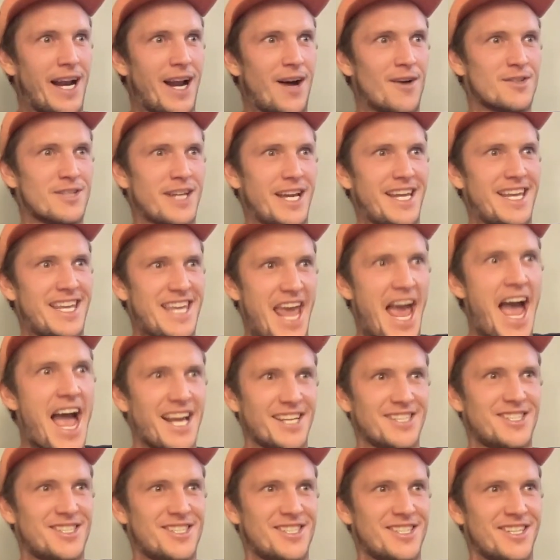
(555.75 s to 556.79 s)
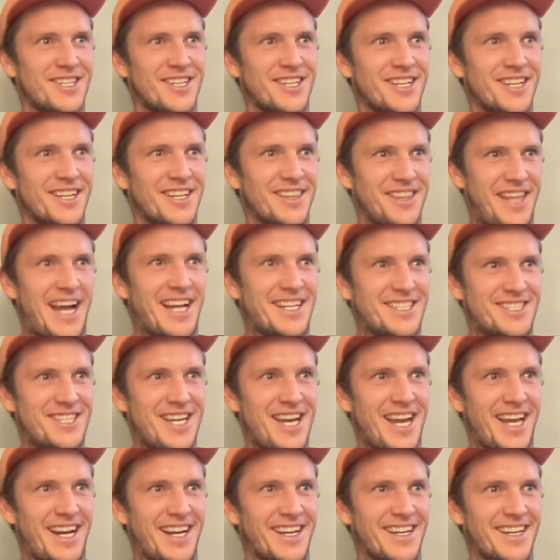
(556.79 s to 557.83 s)
and I was like, yes, that's
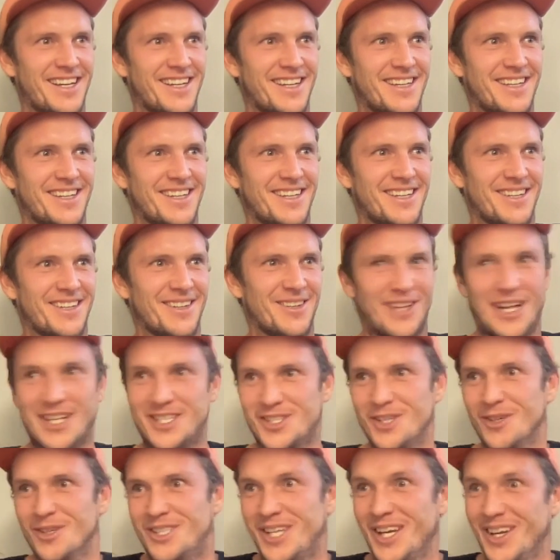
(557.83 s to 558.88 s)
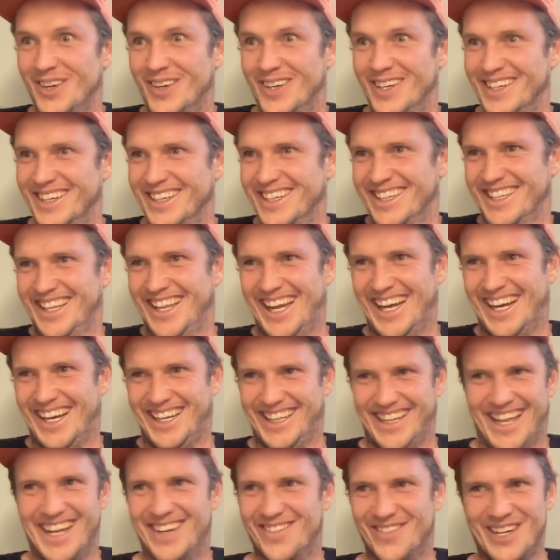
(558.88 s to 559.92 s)
it. Let's do it too. And
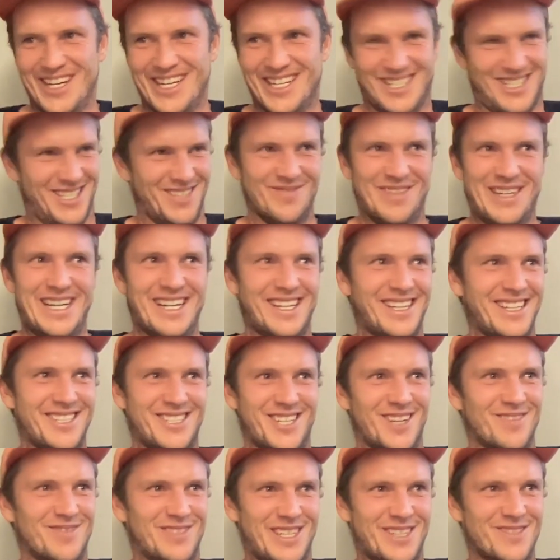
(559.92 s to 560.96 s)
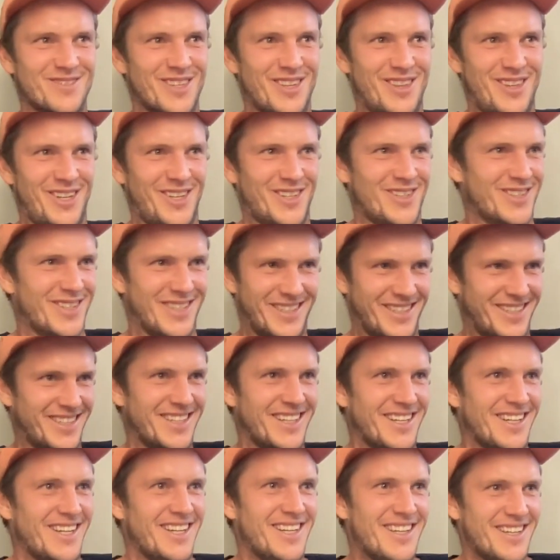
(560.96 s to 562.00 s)
then we just immediately jumped in with you, and
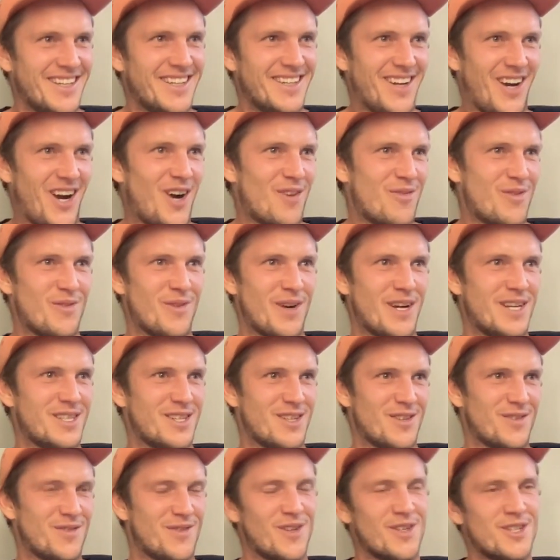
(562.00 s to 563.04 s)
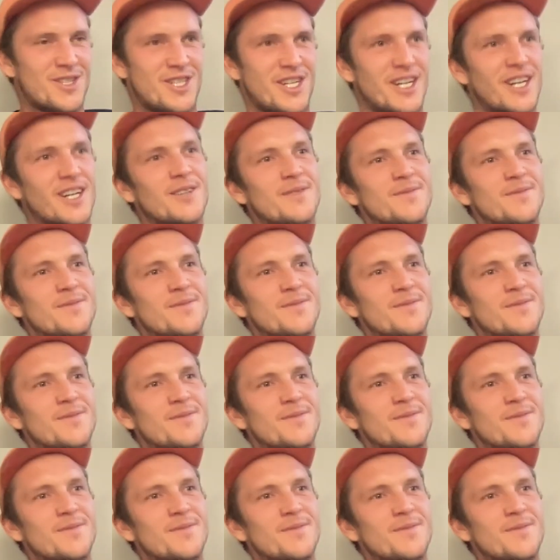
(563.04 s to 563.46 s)
off we went to the first year.